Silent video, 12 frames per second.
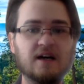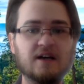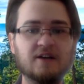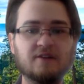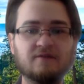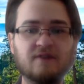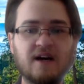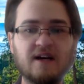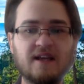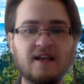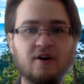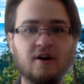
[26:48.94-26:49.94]
you can find
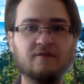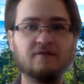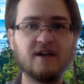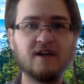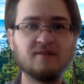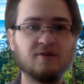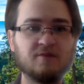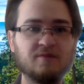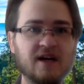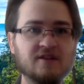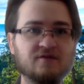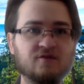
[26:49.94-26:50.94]
that on our Facebook
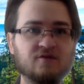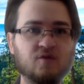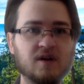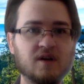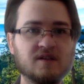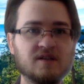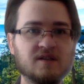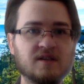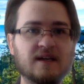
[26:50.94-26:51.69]
page, of course,